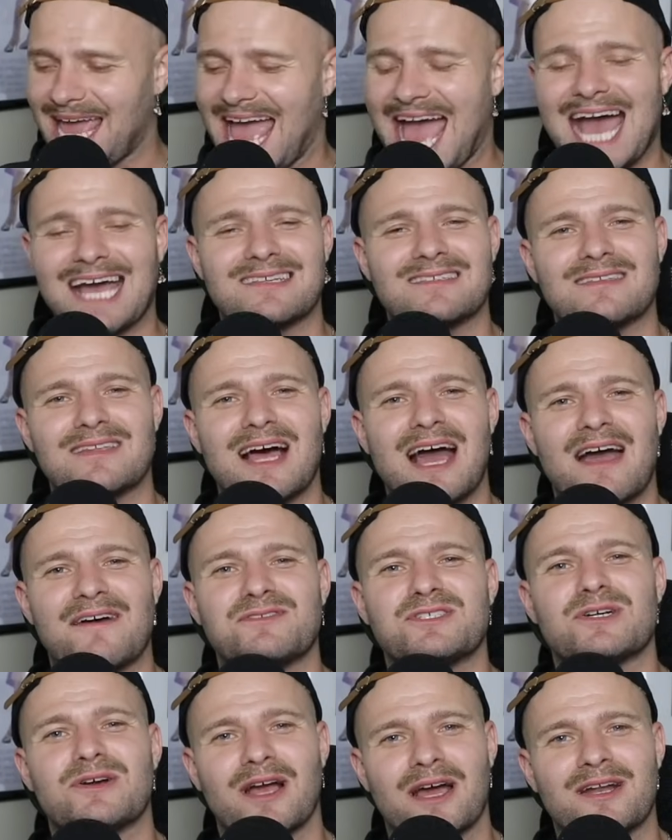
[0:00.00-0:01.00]
ass
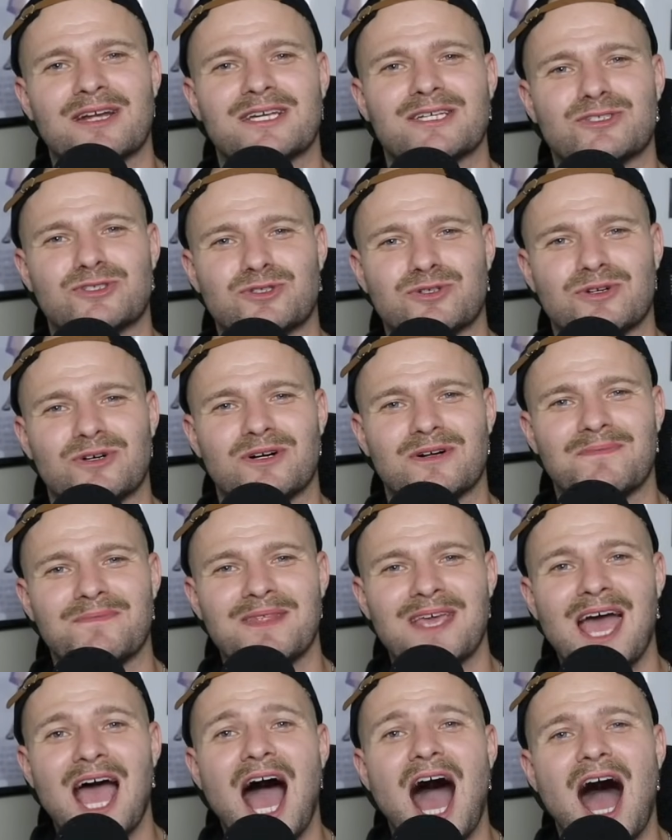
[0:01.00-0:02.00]
laughs are out of control.
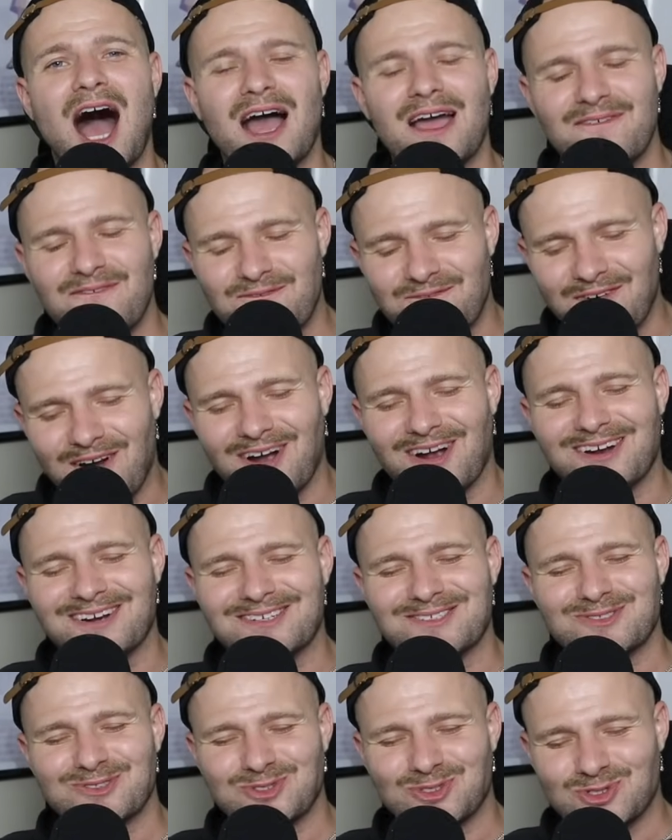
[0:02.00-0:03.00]
I
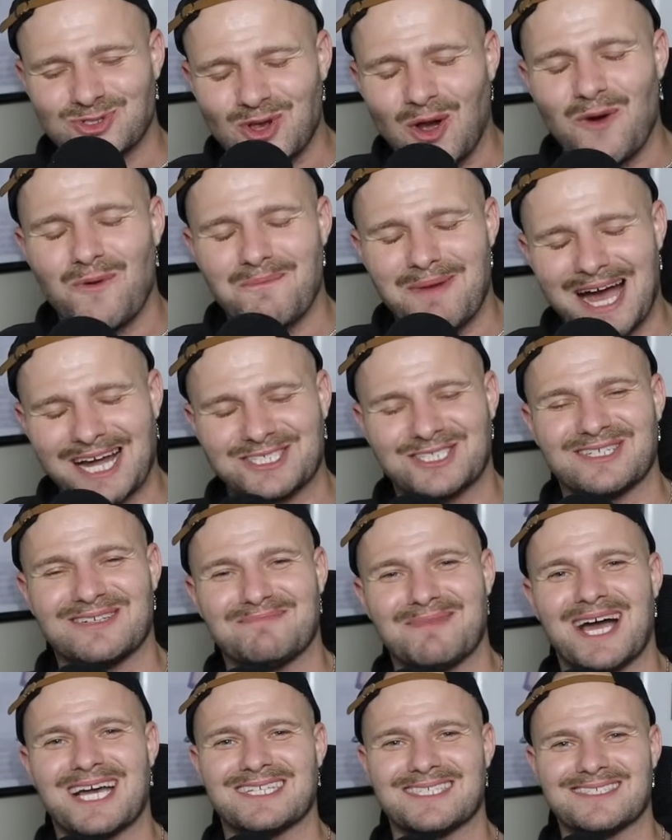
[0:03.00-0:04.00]
fart so much in
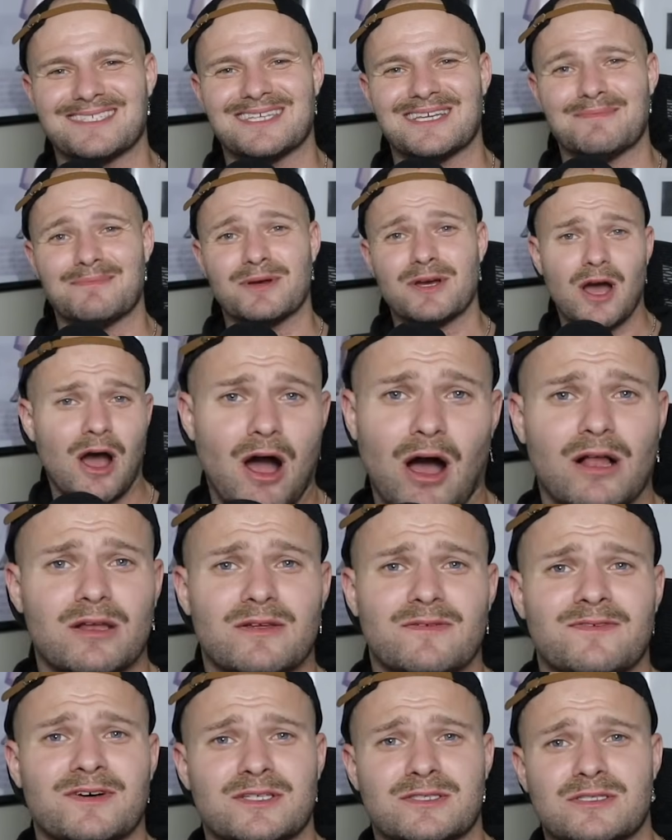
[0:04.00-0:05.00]
my sleep.
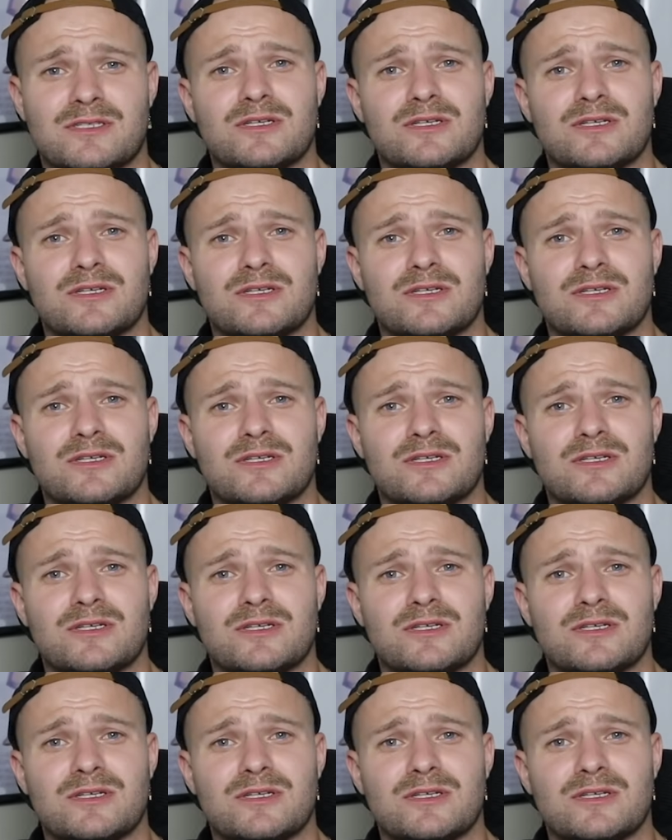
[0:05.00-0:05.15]
All of us